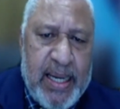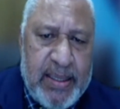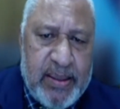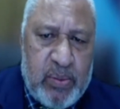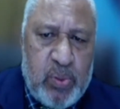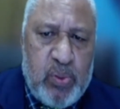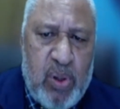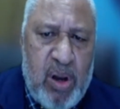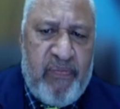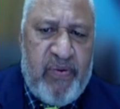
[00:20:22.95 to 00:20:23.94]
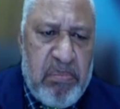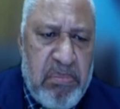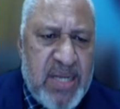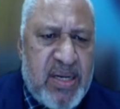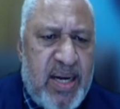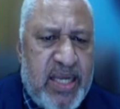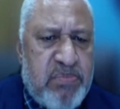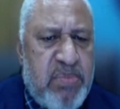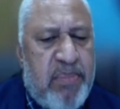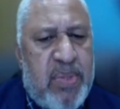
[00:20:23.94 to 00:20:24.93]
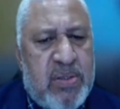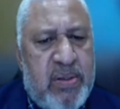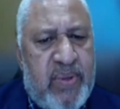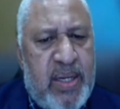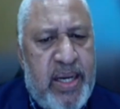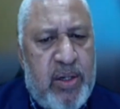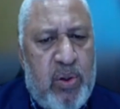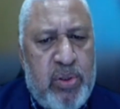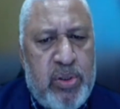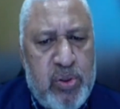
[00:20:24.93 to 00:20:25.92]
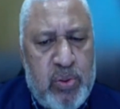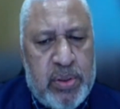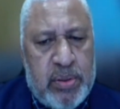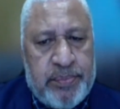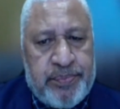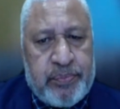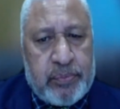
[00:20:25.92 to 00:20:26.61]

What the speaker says: and the two often marginalized members of the land-owning units